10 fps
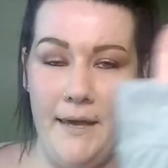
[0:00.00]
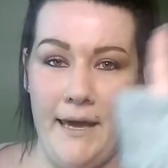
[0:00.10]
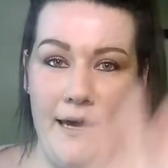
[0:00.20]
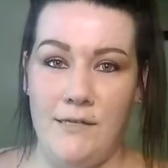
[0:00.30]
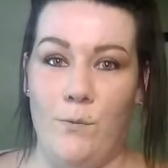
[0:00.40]
Hey
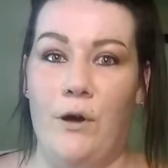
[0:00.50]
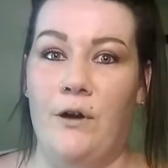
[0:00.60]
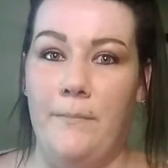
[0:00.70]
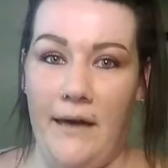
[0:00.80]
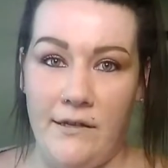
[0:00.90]
guys,
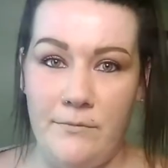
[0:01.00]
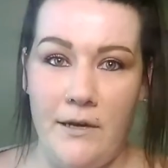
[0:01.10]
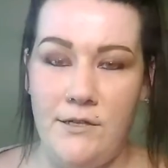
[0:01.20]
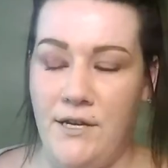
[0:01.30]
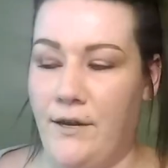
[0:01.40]
welcome back to
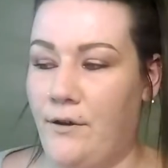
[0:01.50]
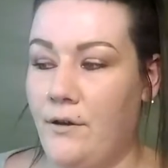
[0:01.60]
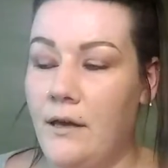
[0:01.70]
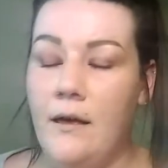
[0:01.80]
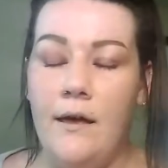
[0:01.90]
my
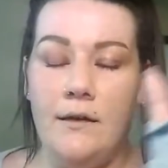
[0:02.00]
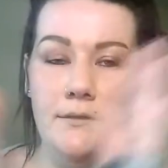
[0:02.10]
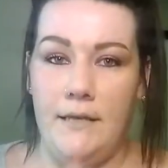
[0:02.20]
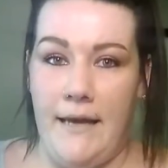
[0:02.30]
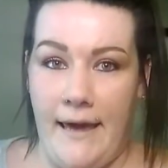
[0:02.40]
channel.
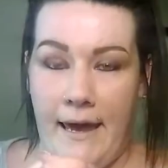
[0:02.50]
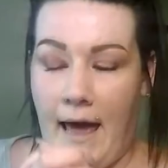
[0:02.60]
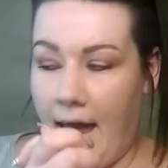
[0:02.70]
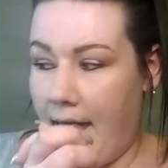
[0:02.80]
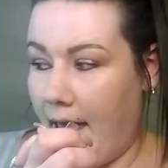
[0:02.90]
Today
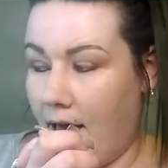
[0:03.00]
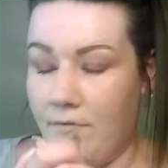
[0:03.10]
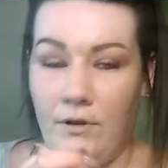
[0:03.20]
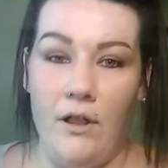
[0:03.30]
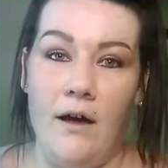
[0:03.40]
I
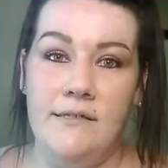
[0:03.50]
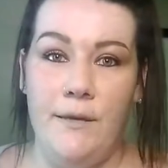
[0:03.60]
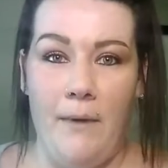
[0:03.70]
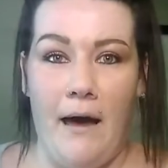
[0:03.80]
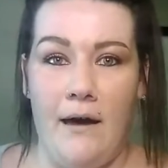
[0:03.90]
have
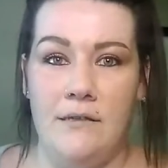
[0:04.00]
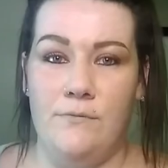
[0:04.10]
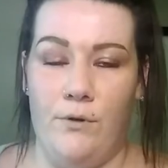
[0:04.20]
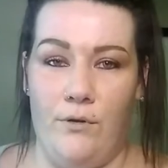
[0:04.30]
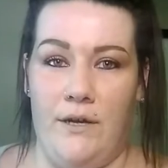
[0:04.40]
Glossy
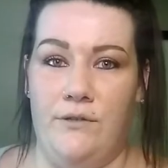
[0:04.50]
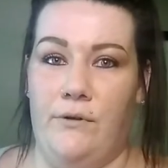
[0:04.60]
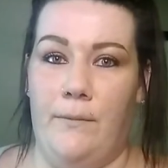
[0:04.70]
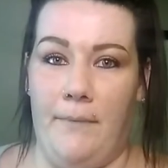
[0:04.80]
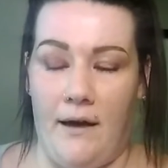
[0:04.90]
Box. We're going to
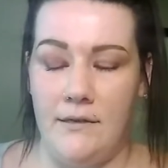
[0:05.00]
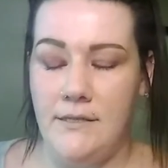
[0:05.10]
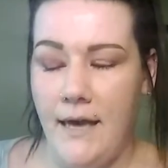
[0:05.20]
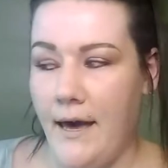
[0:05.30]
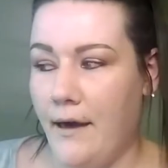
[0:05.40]
unbox
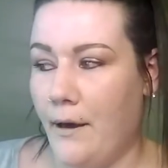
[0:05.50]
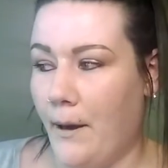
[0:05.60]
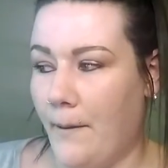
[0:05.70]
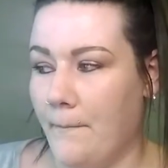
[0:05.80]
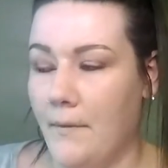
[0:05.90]
that.
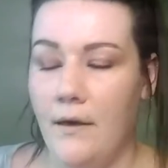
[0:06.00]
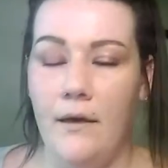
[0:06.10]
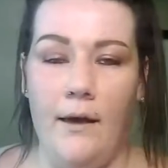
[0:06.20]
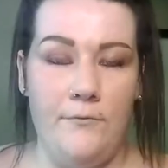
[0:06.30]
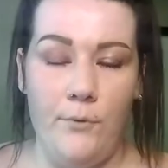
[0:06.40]
Um,
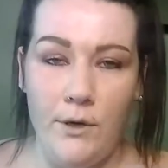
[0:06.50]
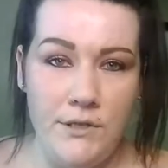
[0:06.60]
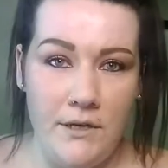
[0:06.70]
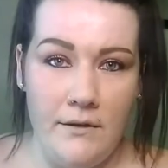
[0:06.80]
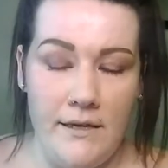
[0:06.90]

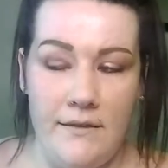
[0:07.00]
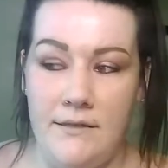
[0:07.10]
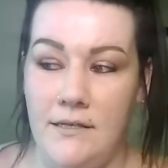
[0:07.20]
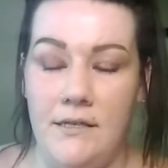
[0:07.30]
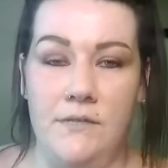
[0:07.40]
unfortunately,
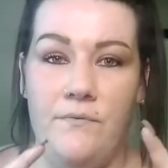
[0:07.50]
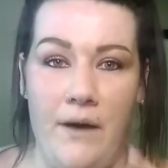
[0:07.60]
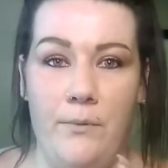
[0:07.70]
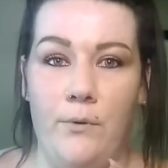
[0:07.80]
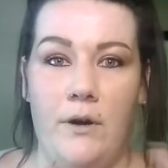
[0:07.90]
this is
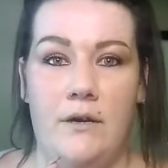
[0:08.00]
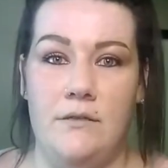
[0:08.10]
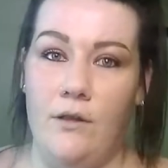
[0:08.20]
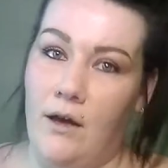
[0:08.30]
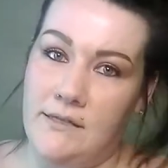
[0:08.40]

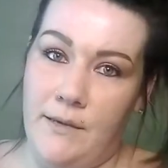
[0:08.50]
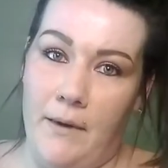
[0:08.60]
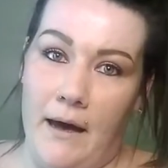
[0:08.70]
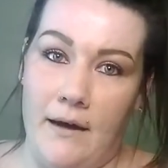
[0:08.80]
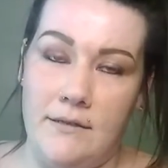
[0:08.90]
February's Glossy
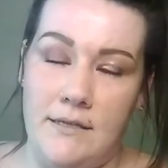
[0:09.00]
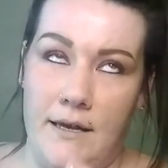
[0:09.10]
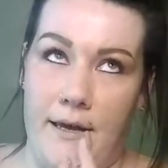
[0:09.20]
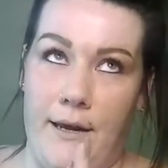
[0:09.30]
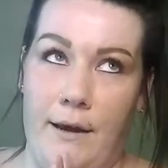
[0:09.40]
Box,
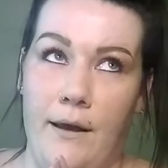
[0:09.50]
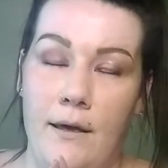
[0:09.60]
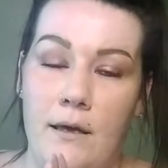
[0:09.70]
and